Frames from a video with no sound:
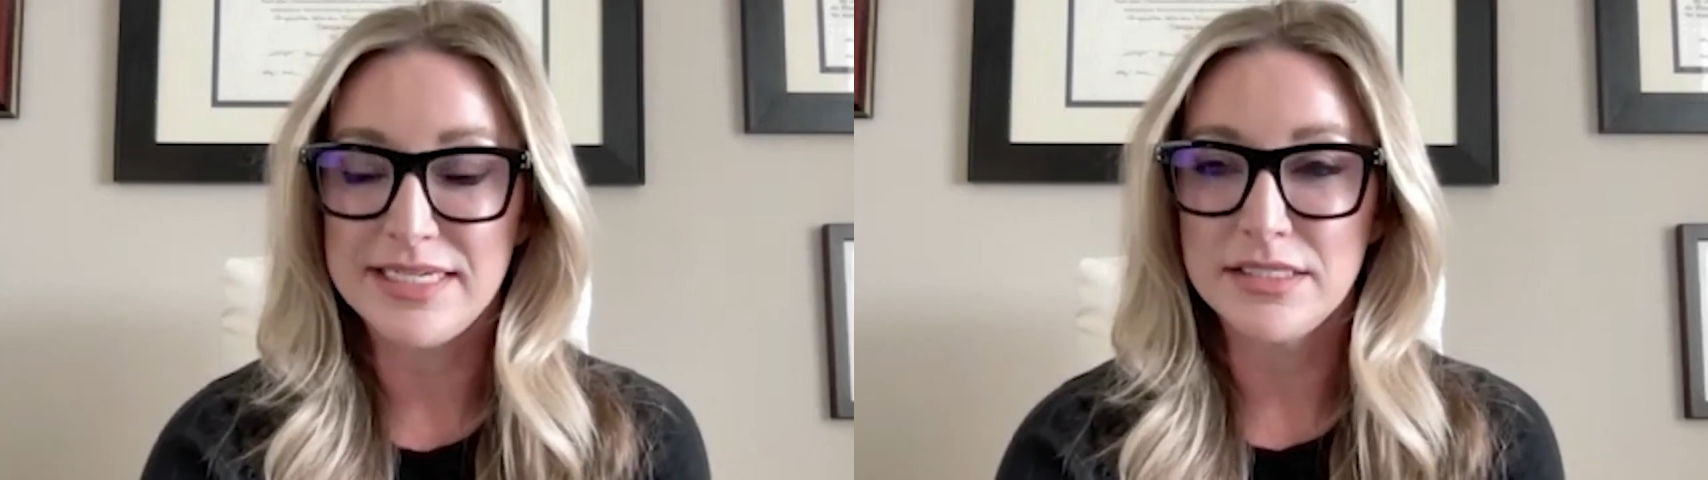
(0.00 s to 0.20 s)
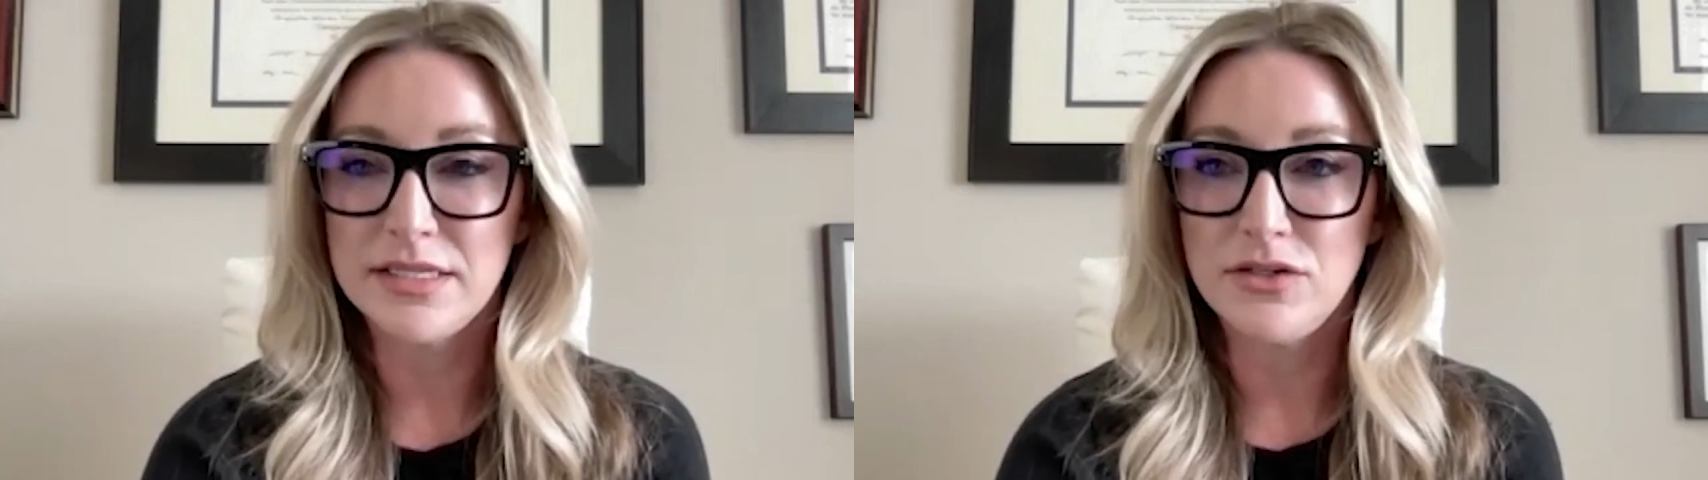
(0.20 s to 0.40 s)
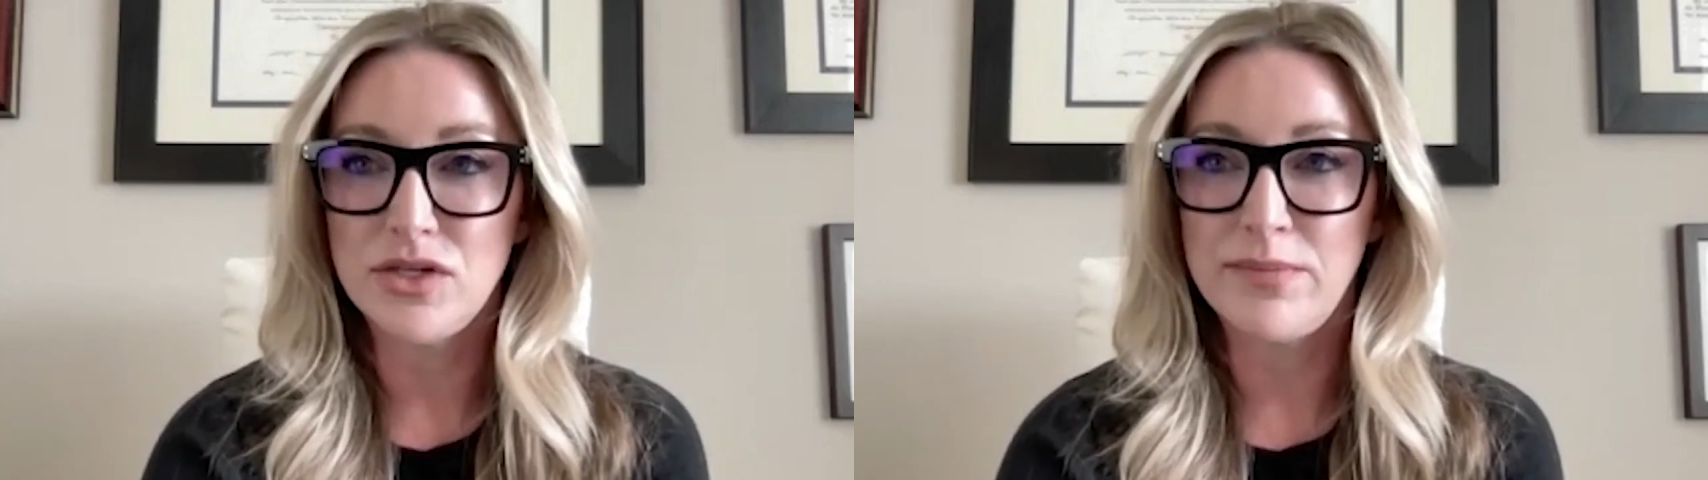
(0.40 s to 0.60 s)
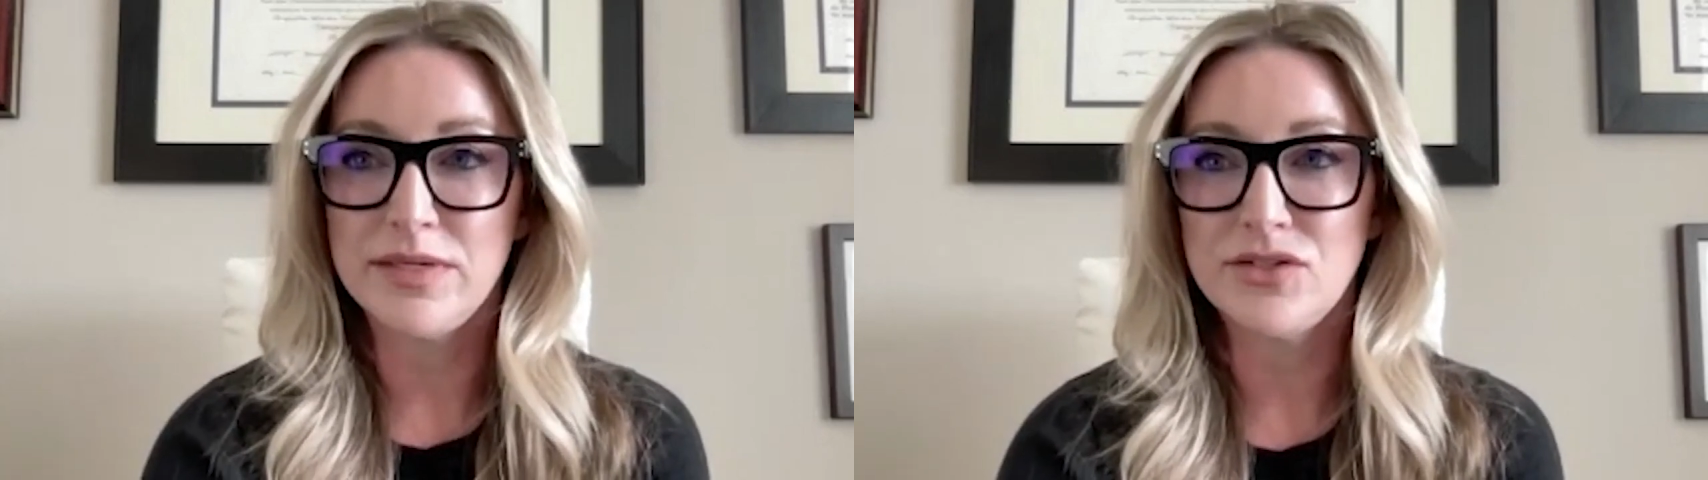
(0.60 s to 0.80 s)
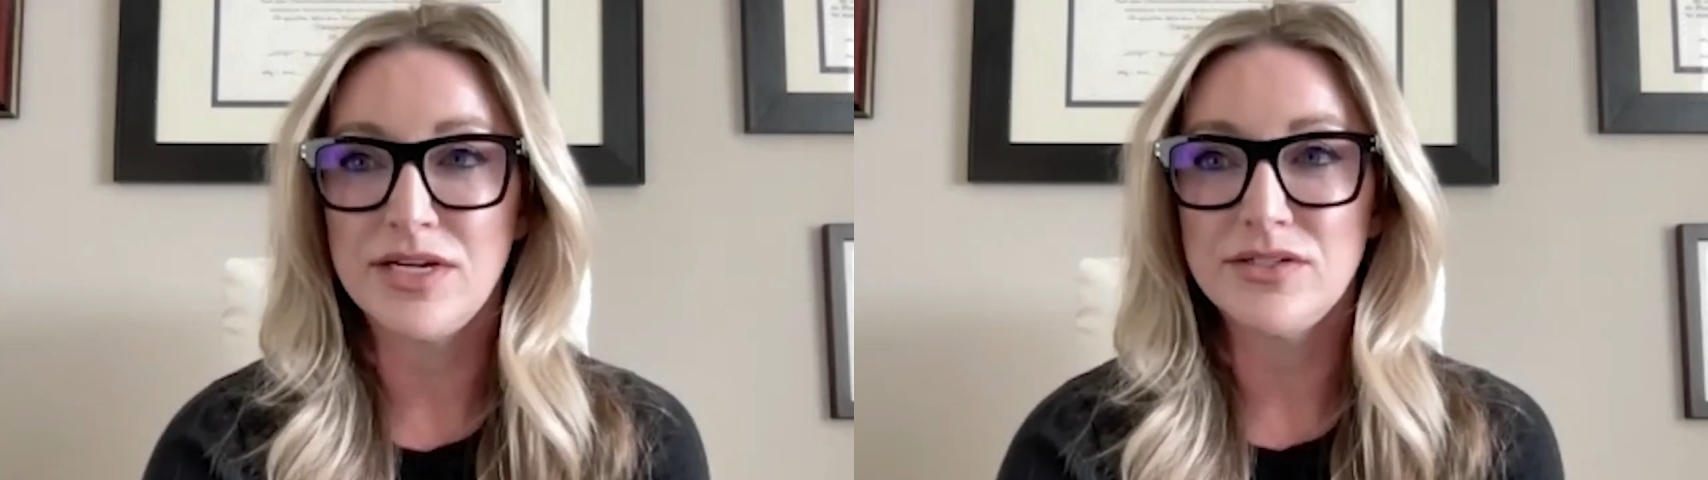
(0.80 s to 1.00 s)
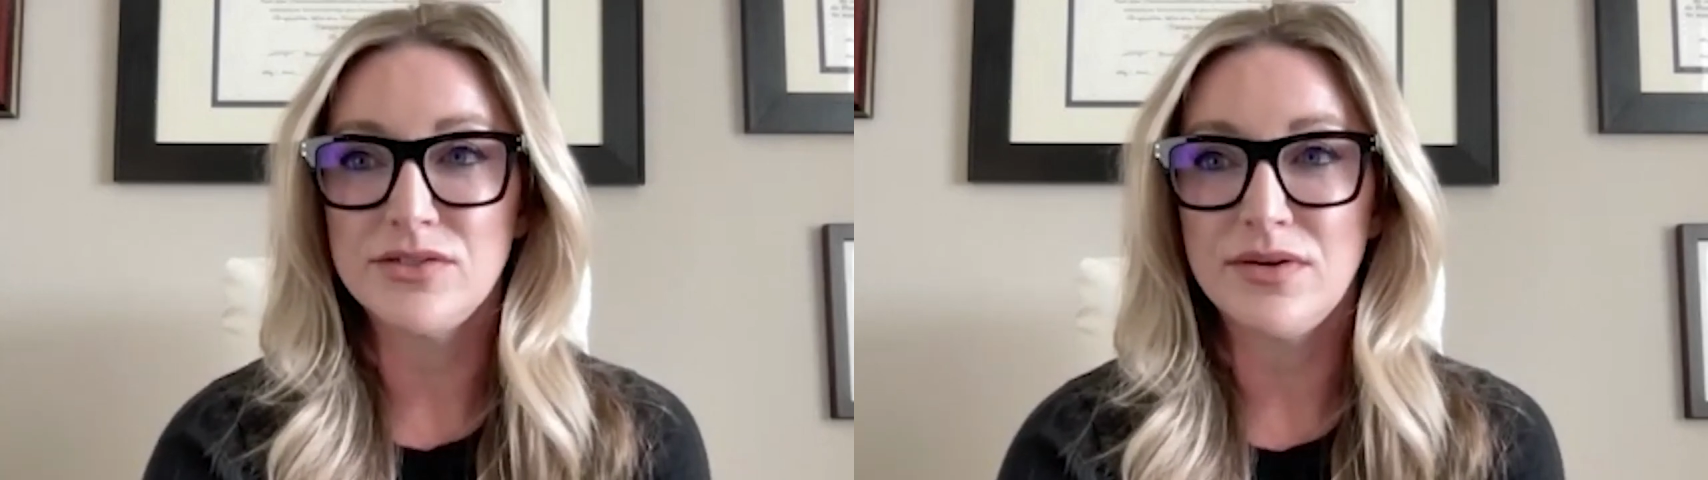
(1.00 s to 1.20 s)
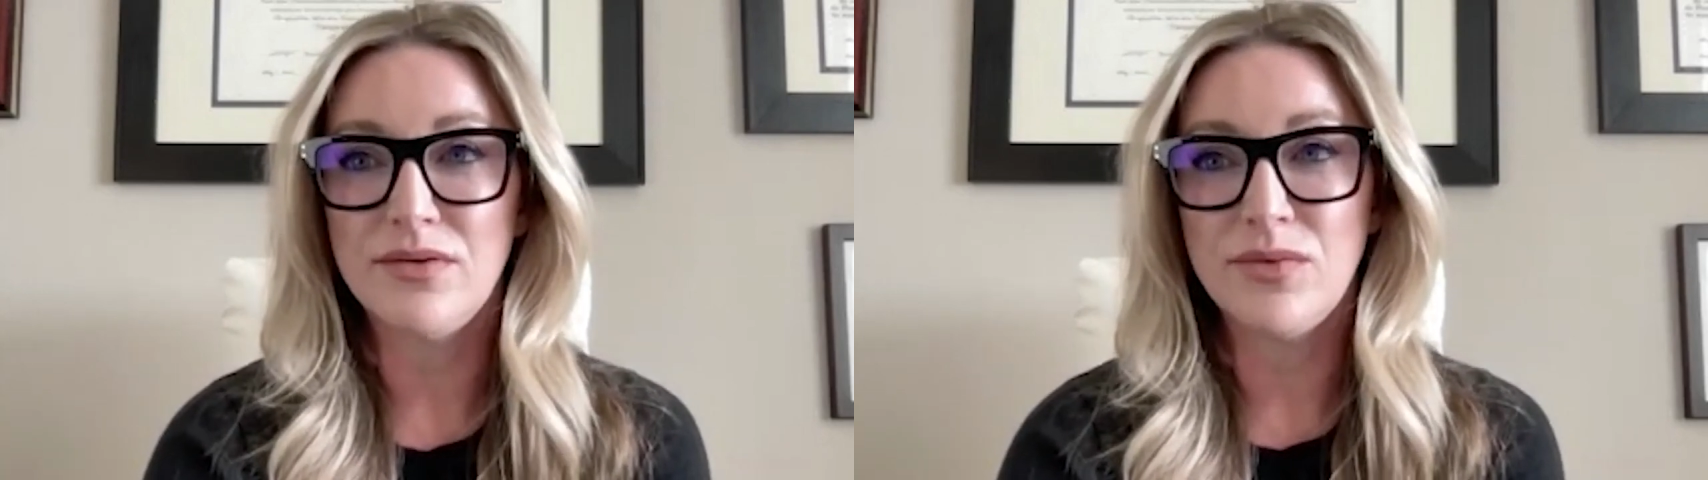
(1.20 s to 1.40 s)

instead of jumping straight to